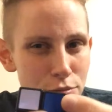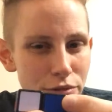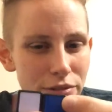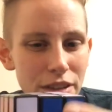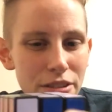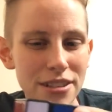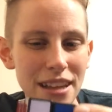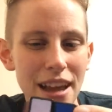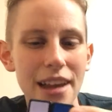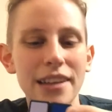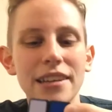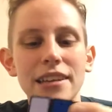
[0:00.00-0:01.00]
move another
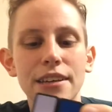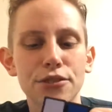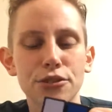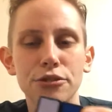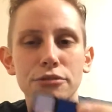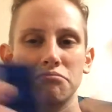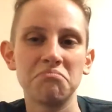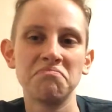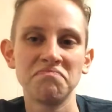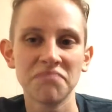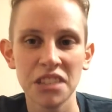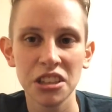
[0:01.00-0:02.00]
side if you're
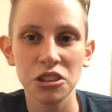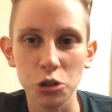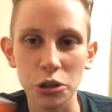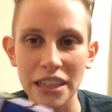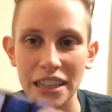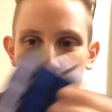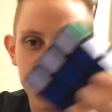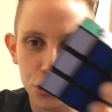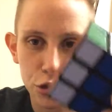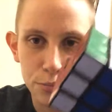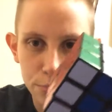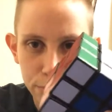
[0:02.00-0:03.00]
looking at a
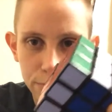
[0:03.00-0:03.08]
cube.